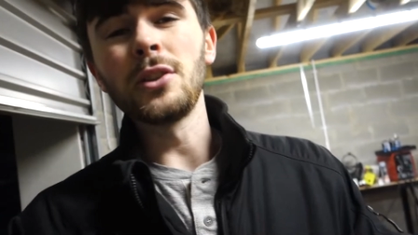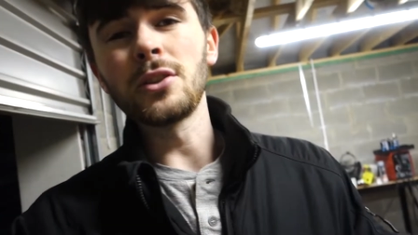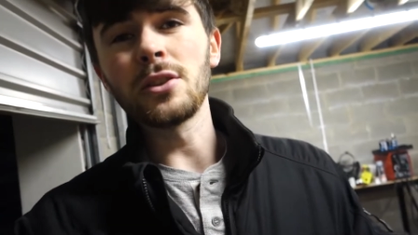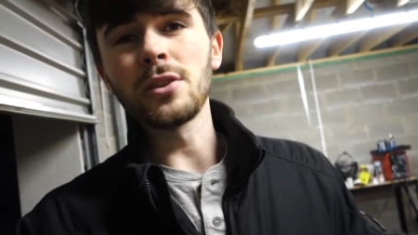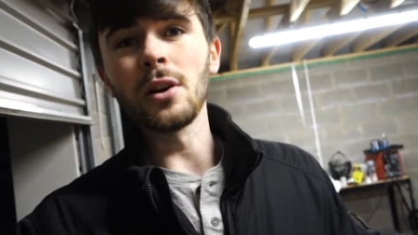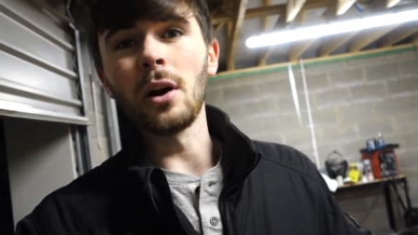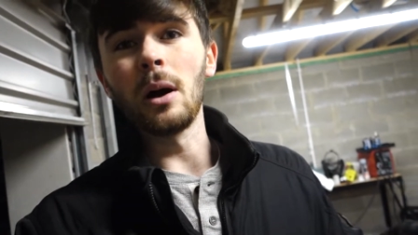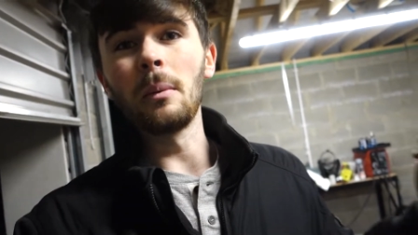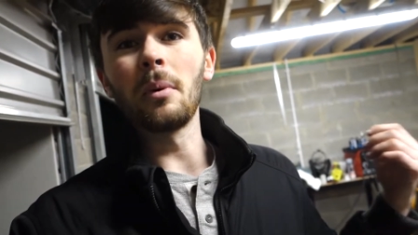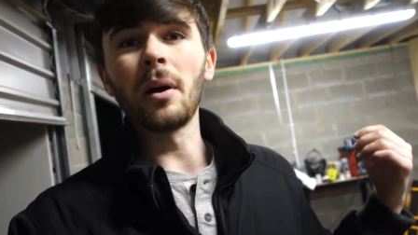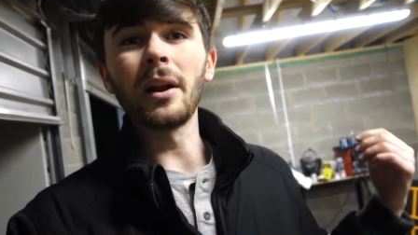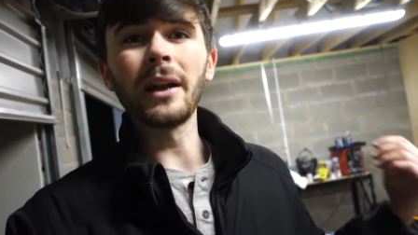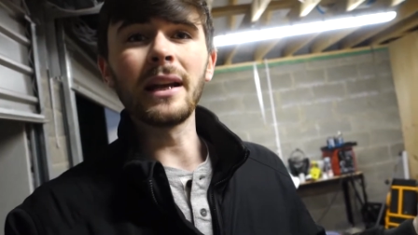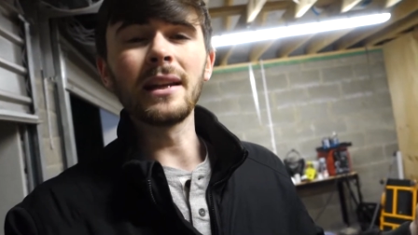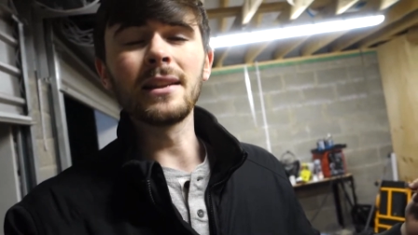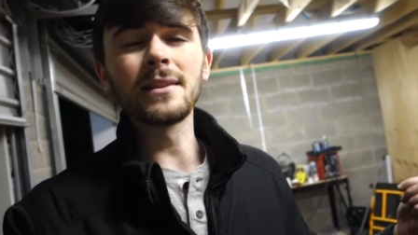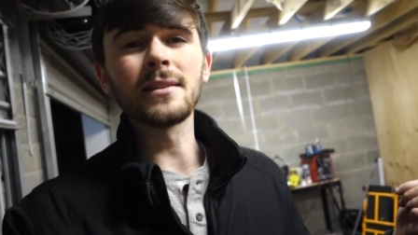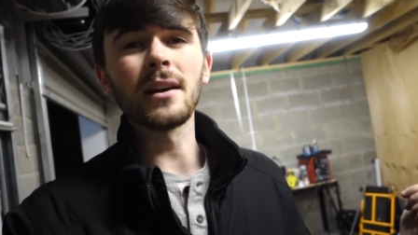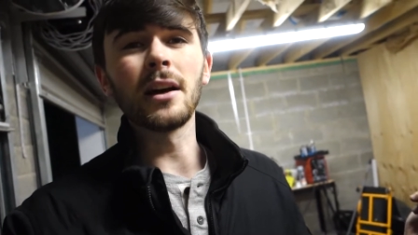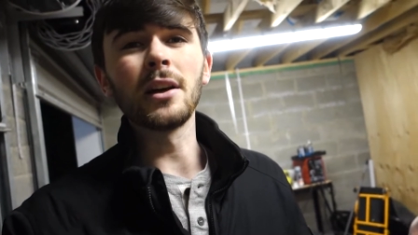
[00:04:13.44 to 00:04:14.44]
So I brought it
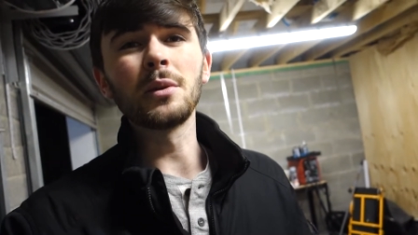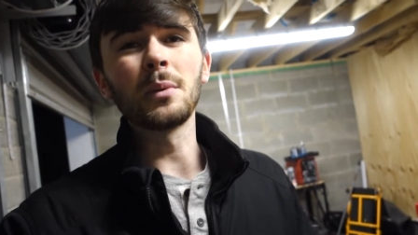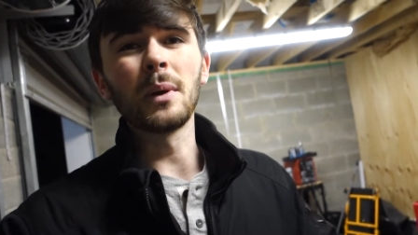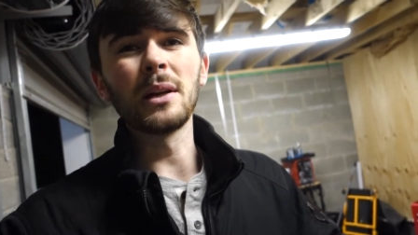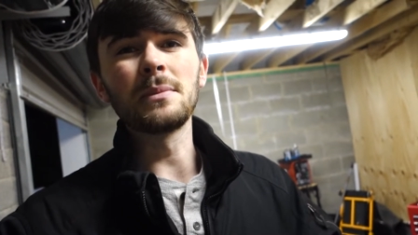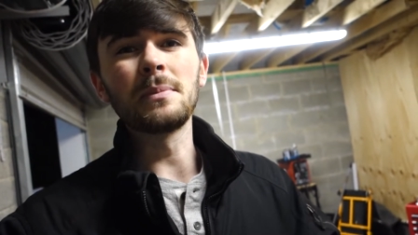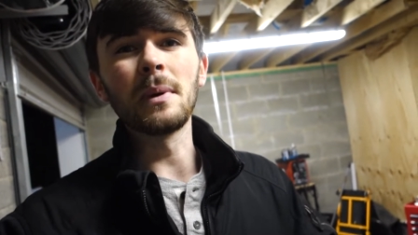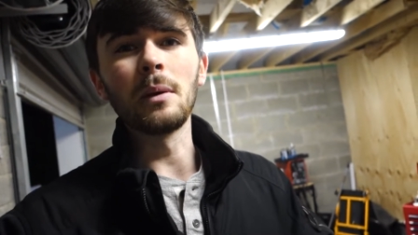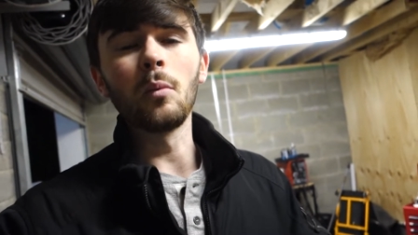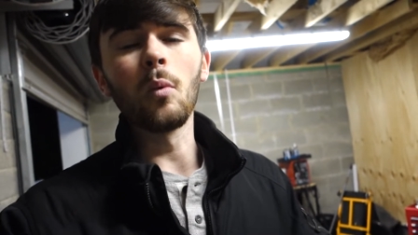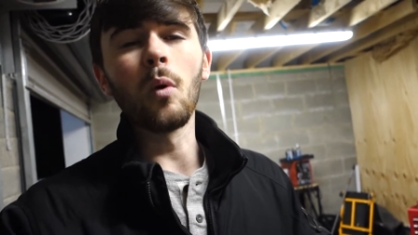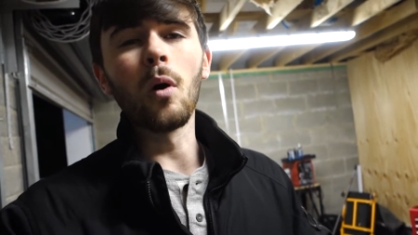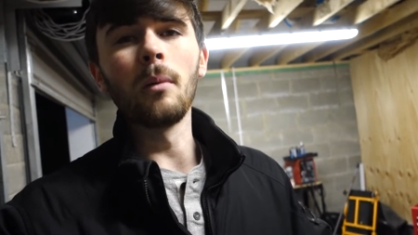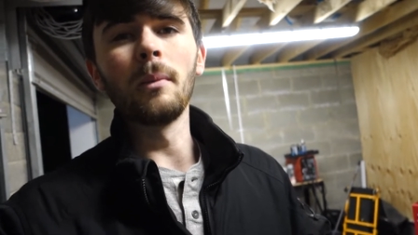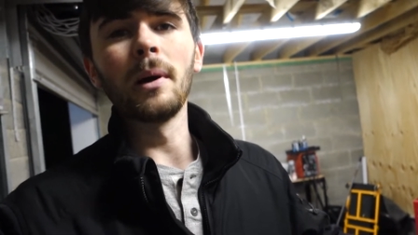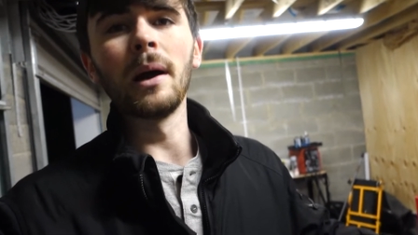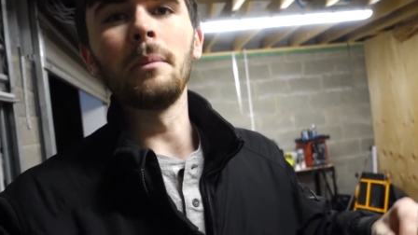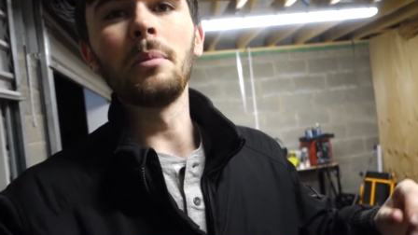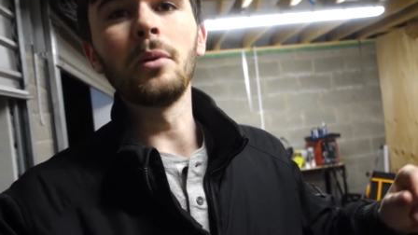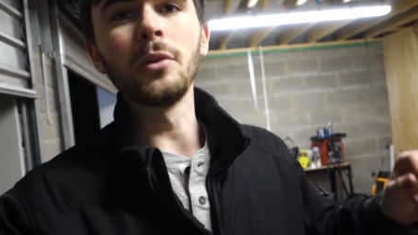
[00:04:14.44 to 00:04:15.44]
inside to where it's a bit
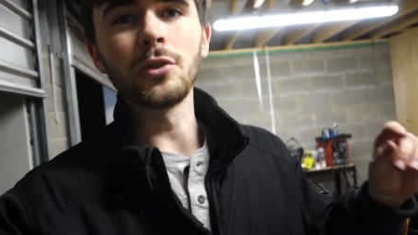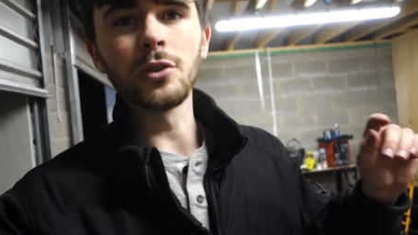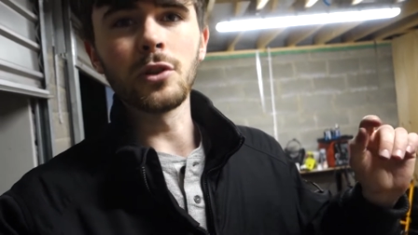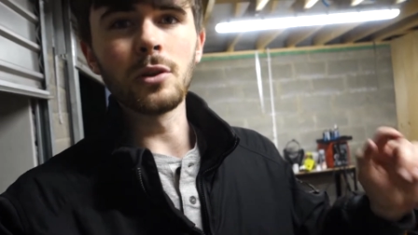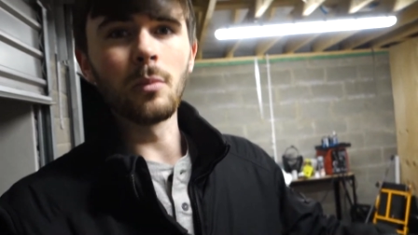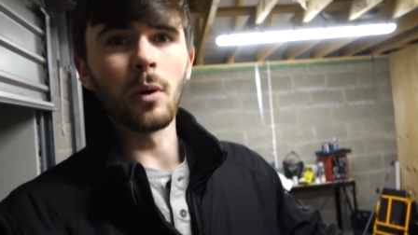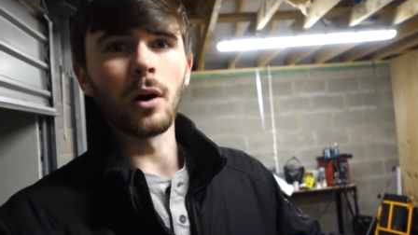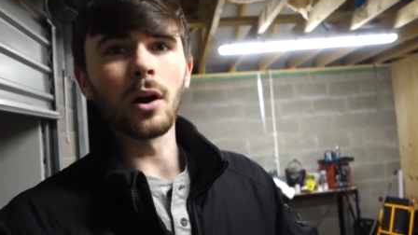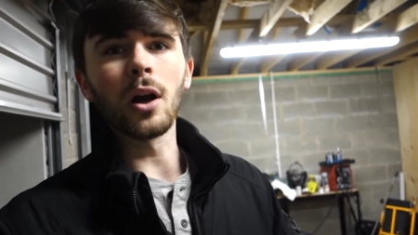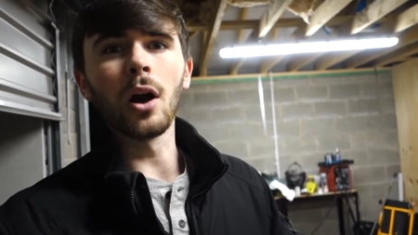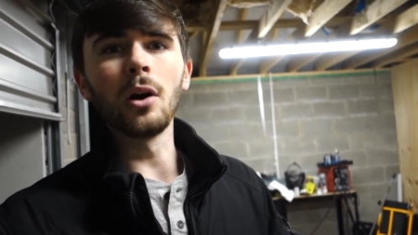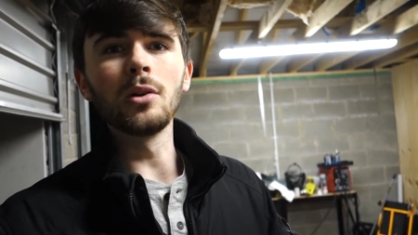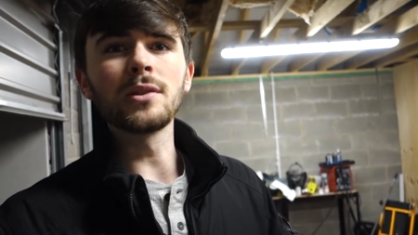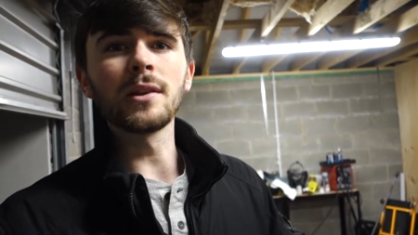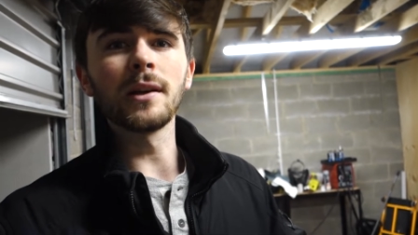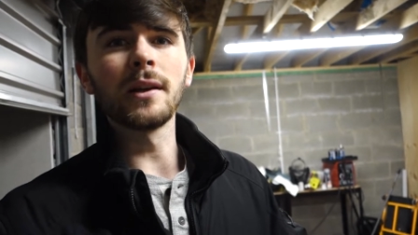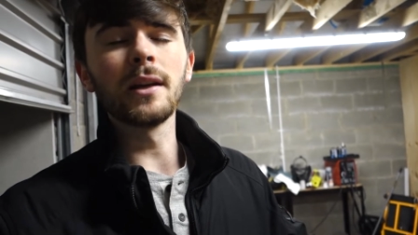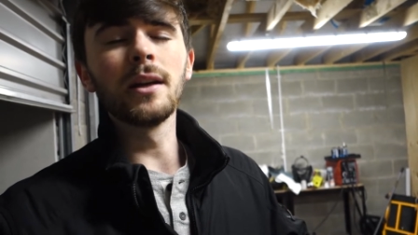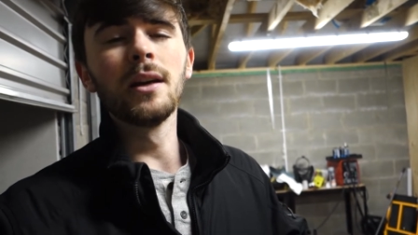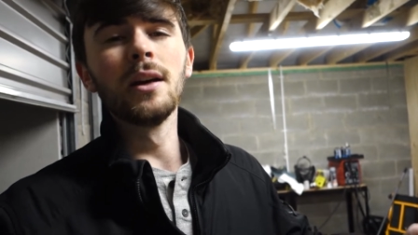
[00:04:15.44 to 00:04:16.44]
warmer, and I put 2 more coats
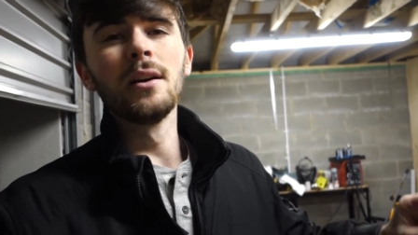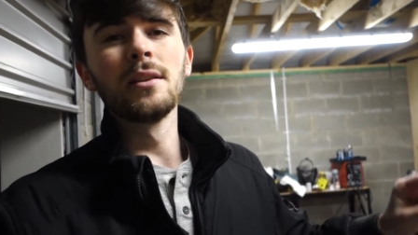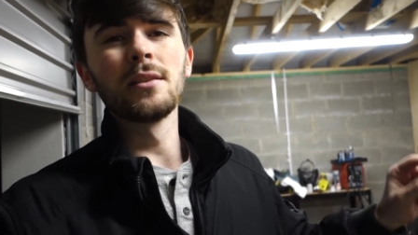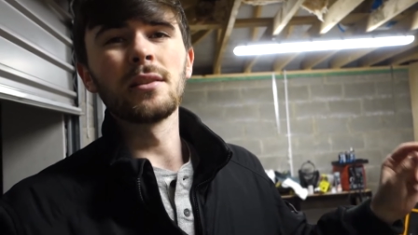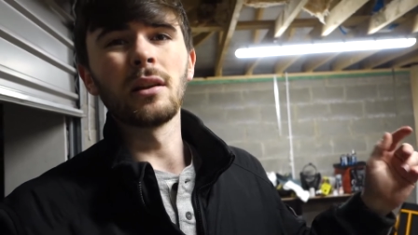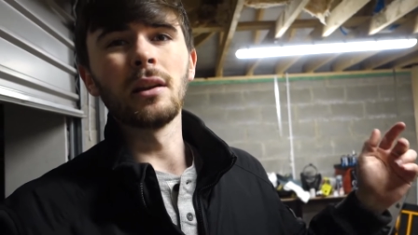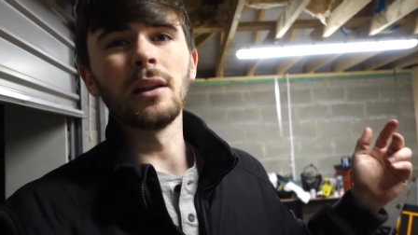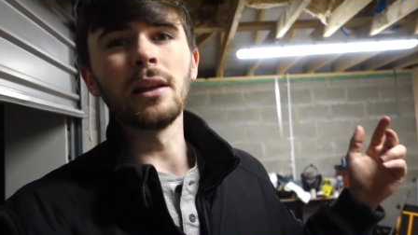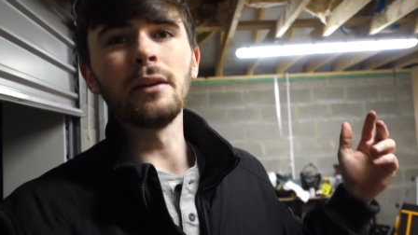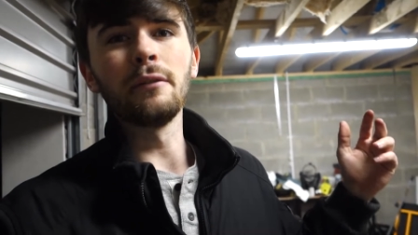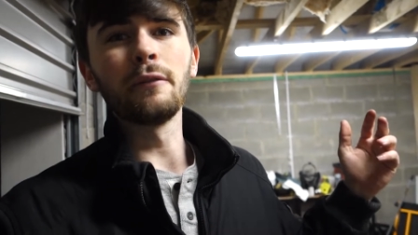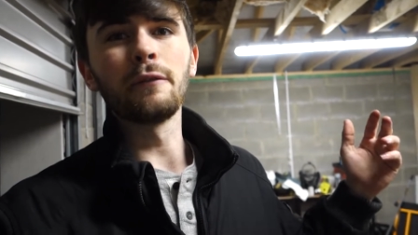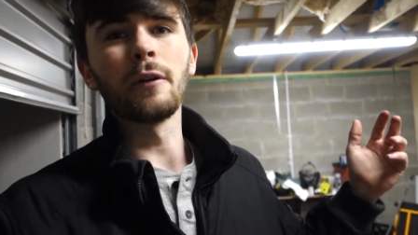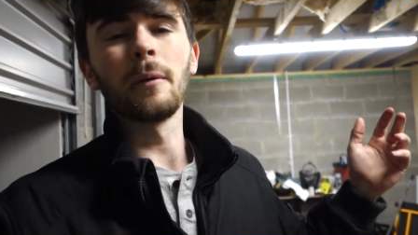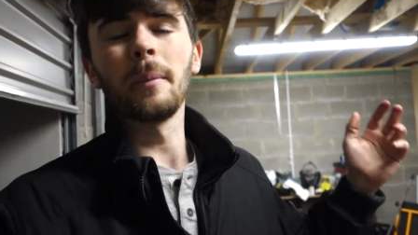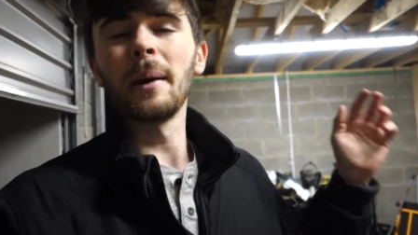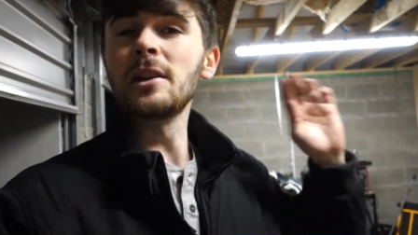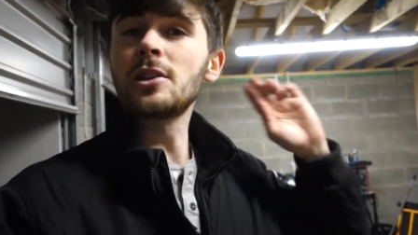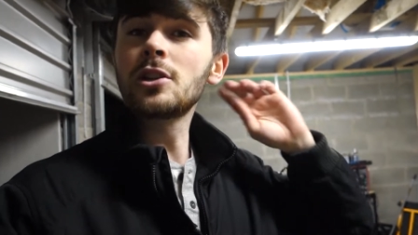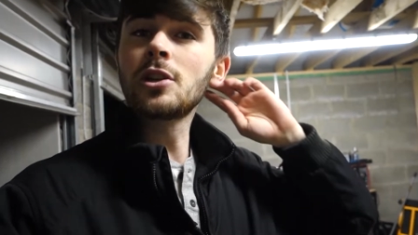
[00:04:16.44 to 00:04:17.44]
on it. So I'm going to leave it for
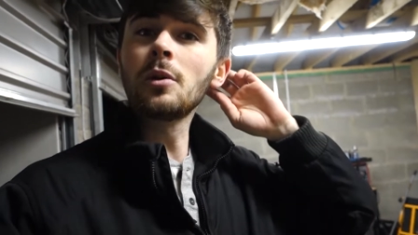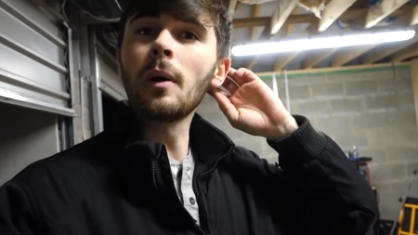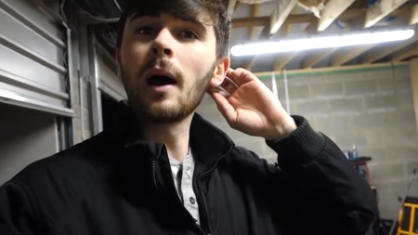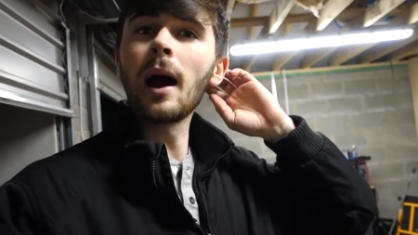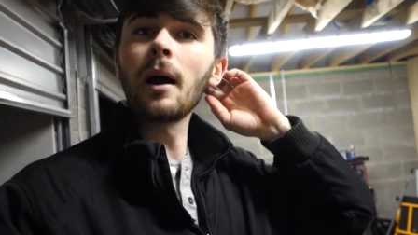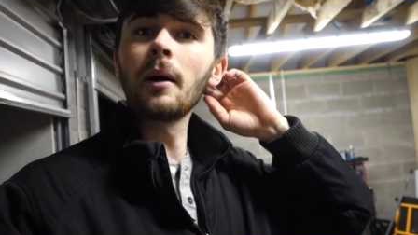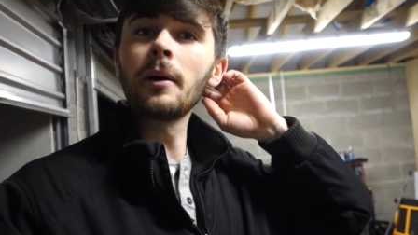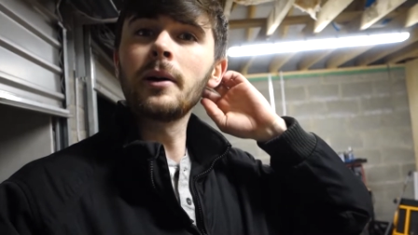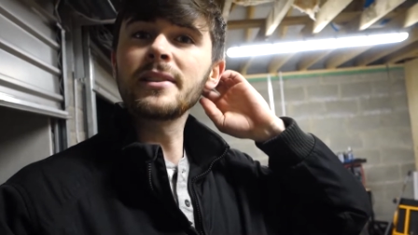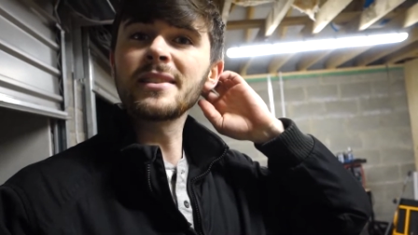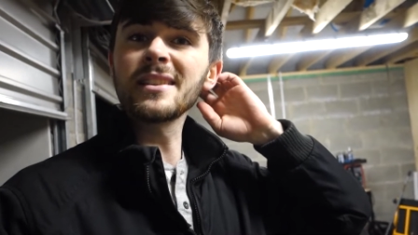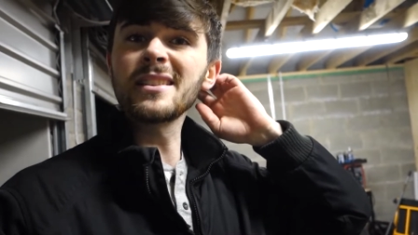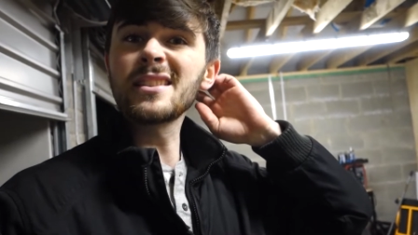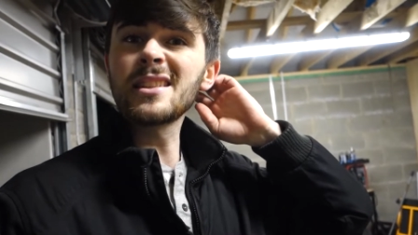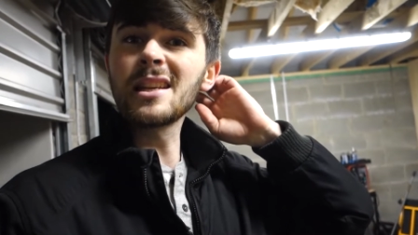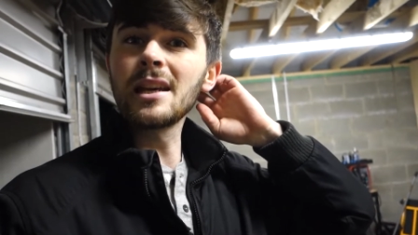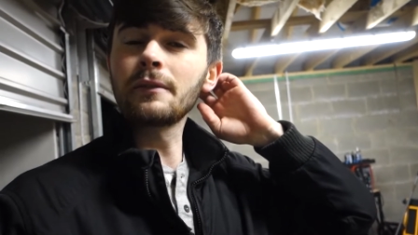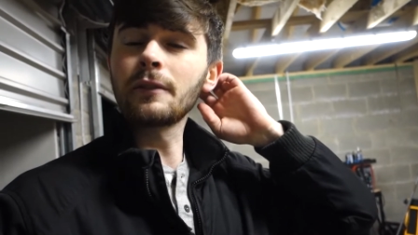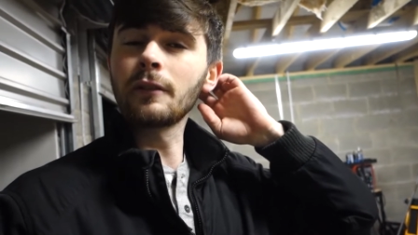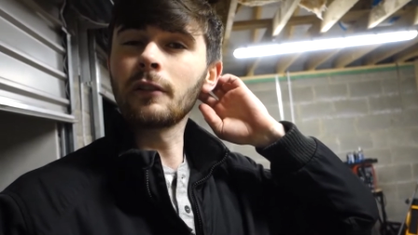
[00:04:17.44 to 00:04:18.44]
about 2 hours and
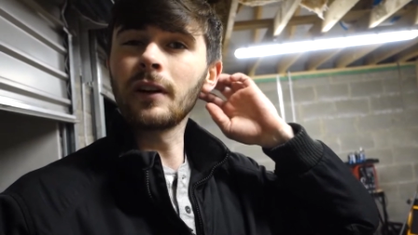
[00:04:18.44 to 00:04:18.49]
see if it